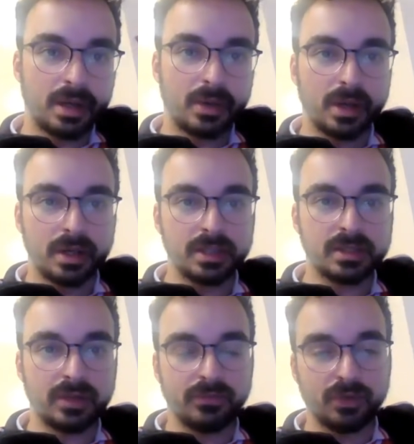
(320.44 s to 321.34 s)
How hard is
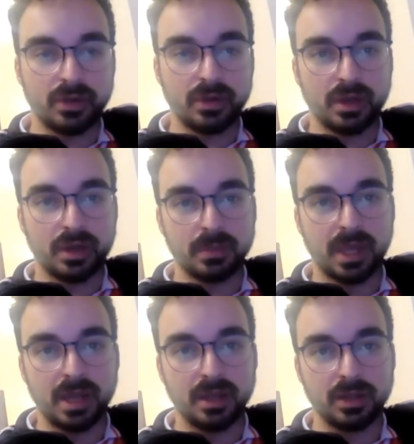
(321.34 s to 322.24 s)
it for
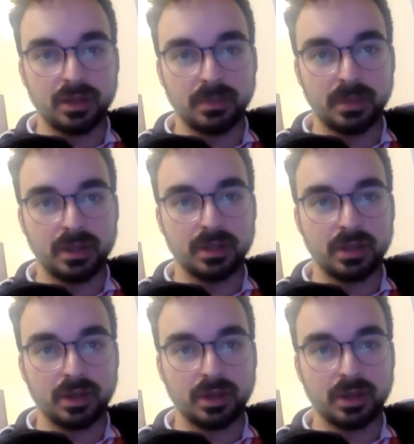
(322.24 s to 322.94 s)
Callum and